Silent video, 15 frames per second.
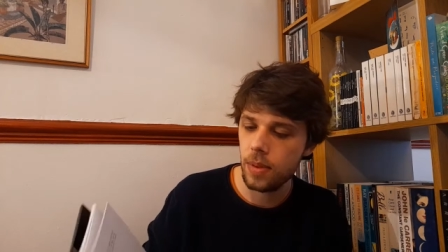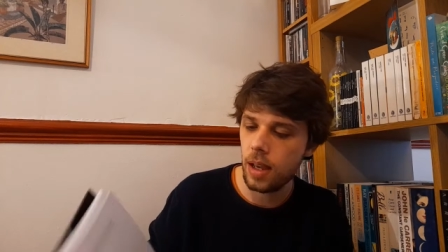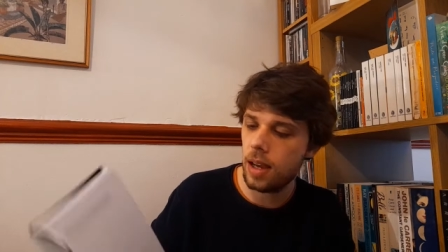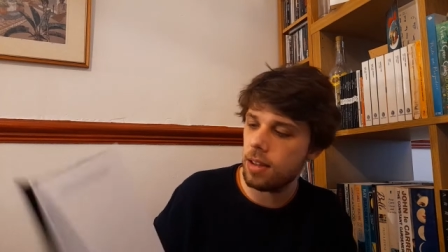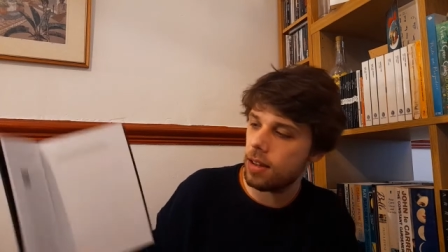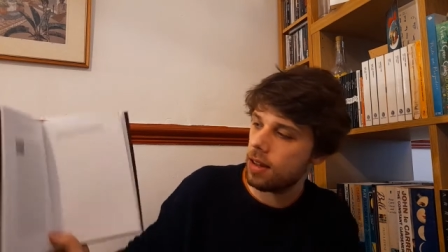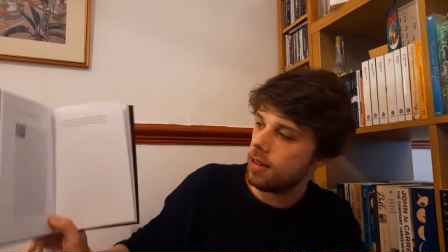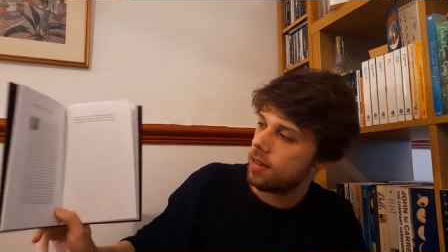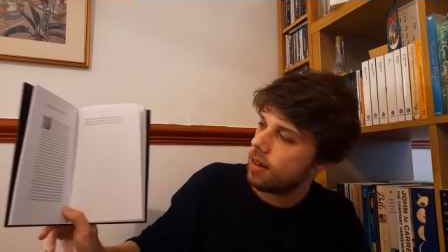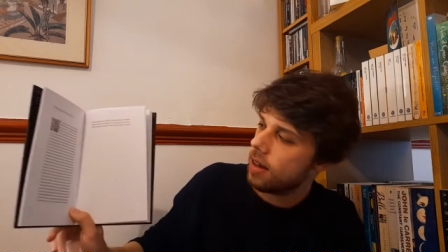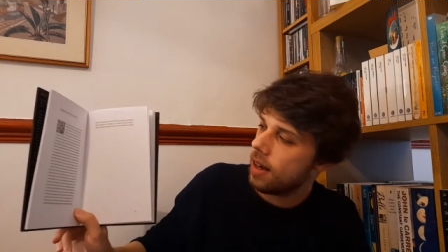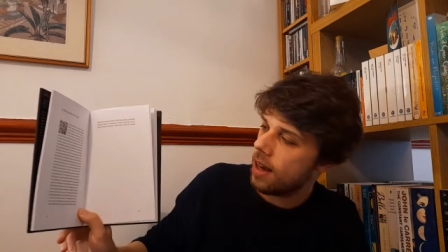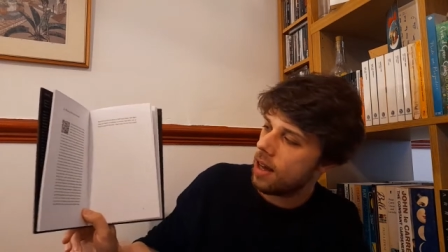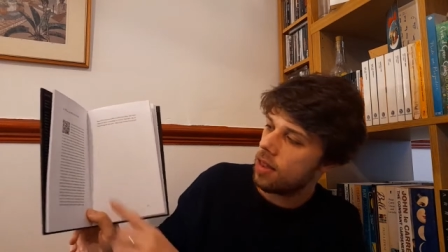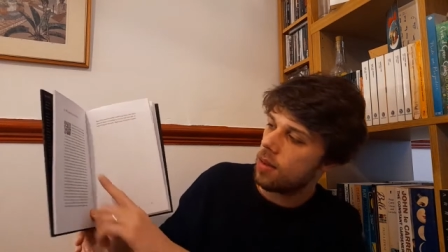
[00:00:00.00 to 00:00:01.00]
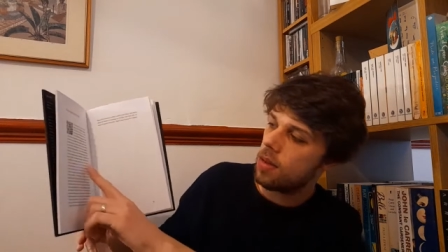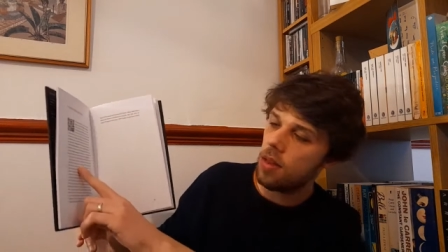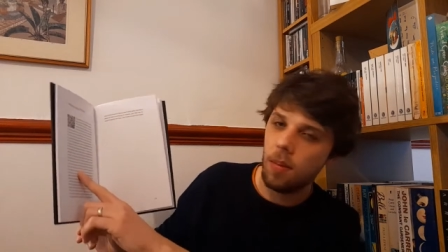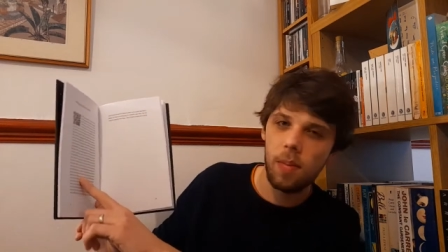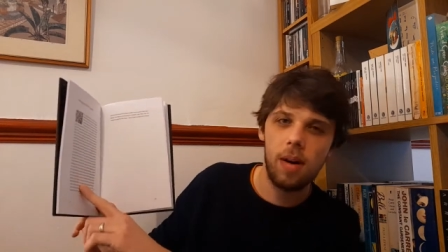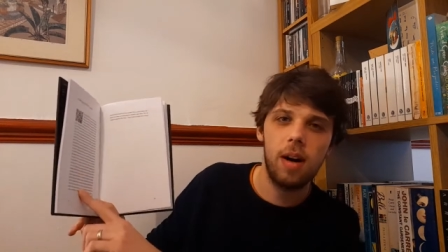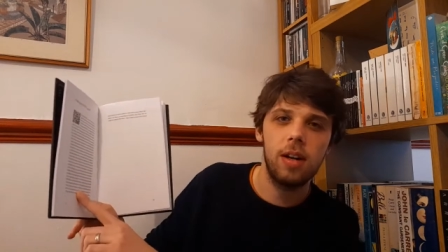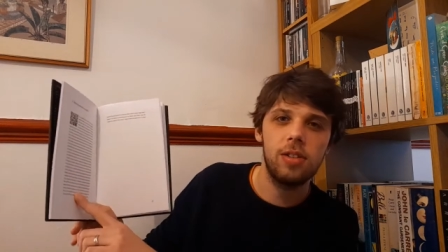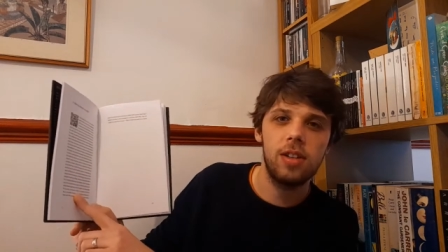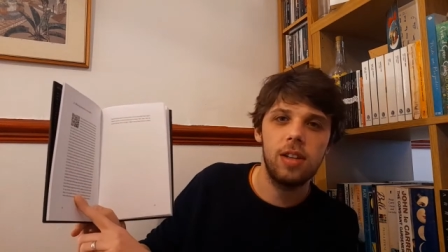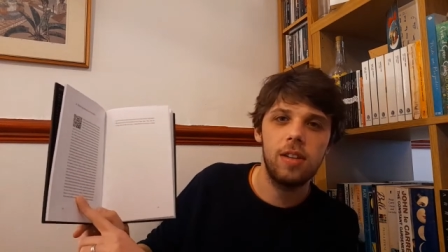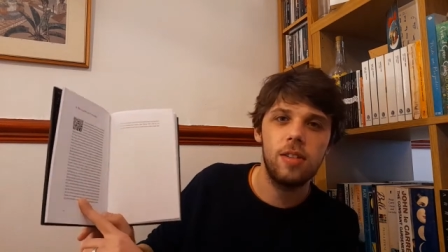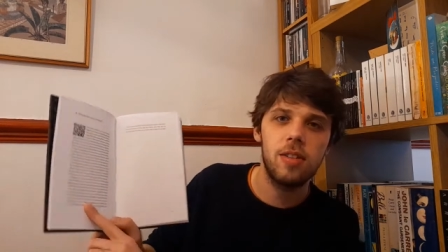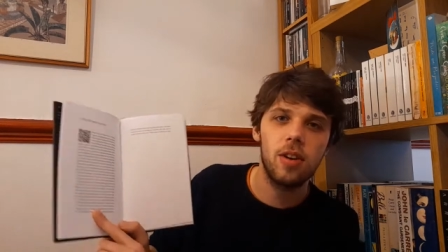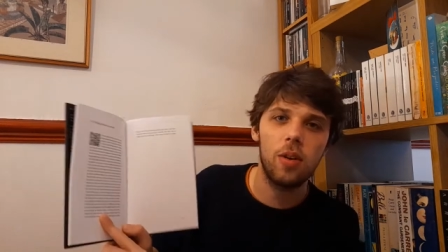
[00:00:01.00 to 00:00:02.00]
as you can see here, the
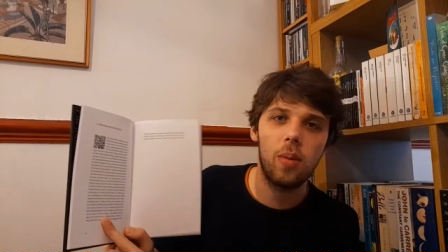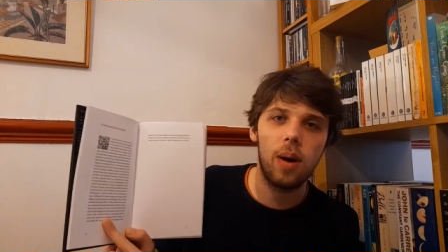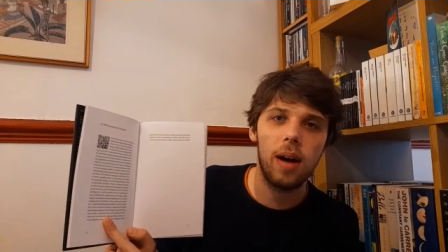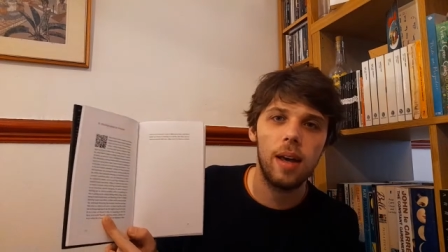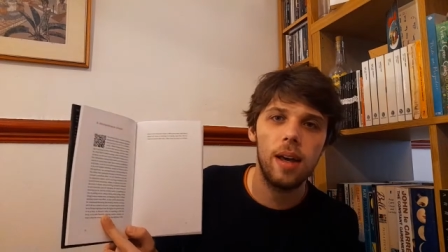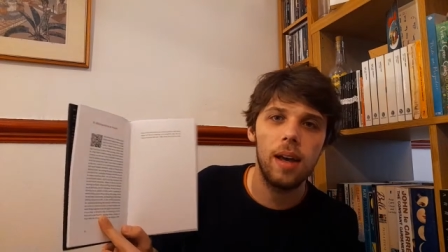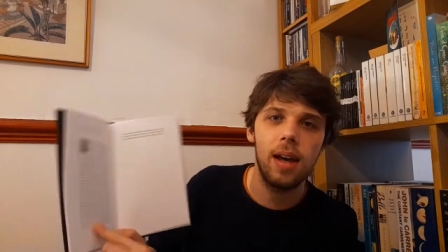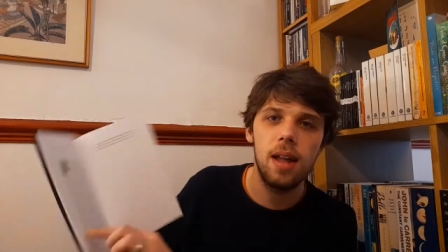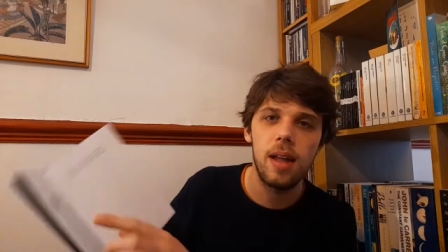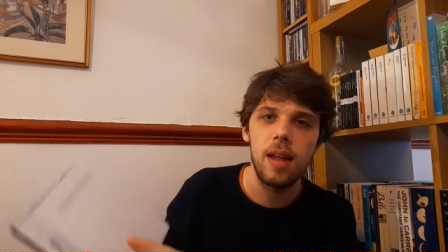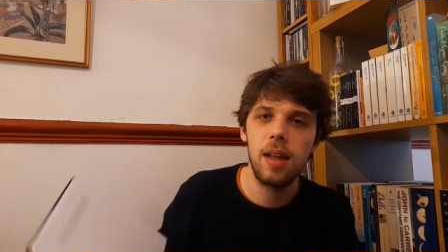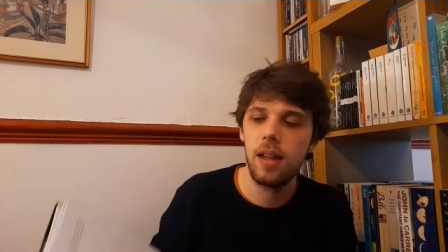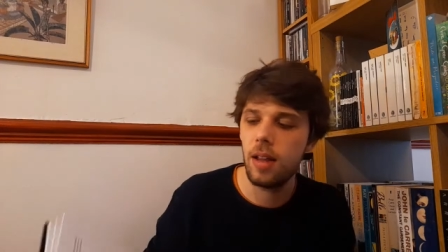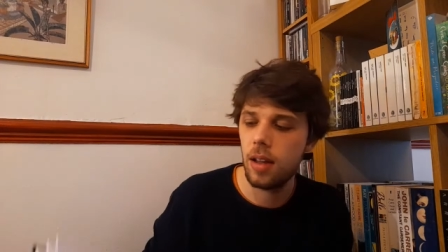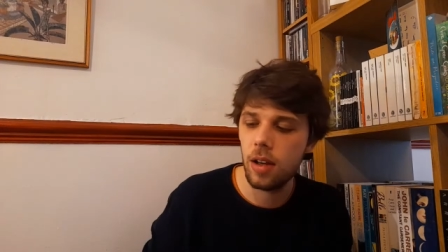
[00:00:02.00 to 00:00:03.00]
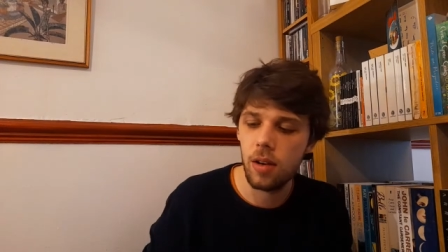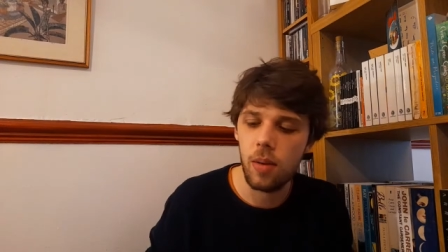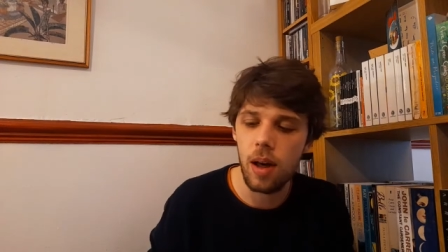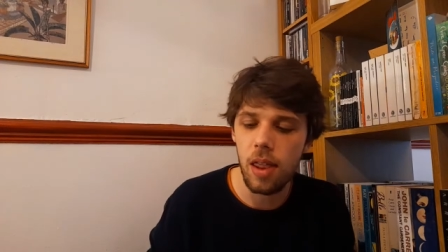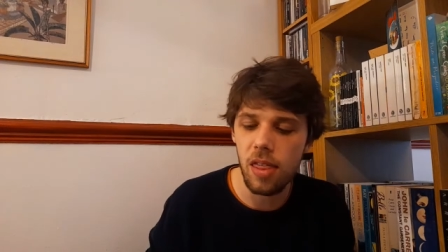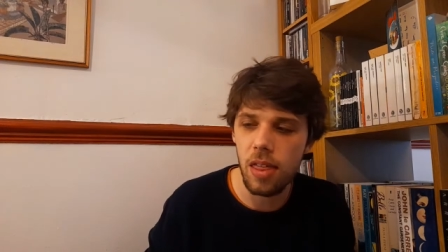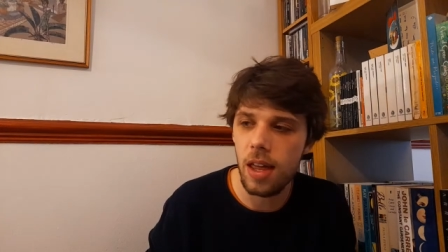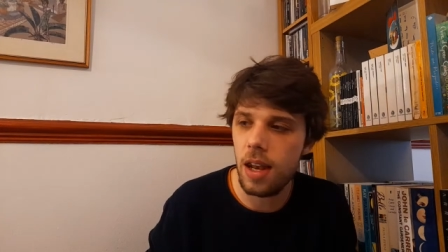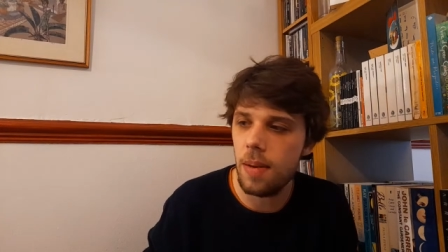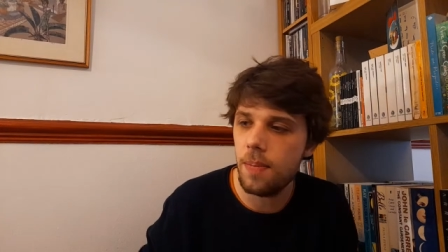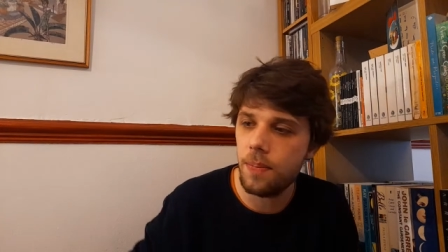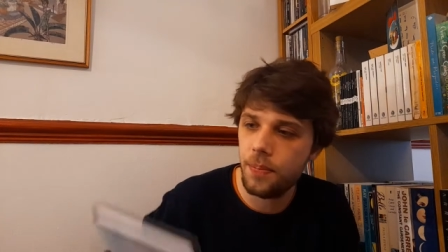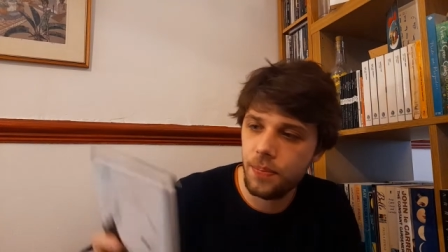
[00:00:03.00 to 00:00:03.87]
margins are quite thin.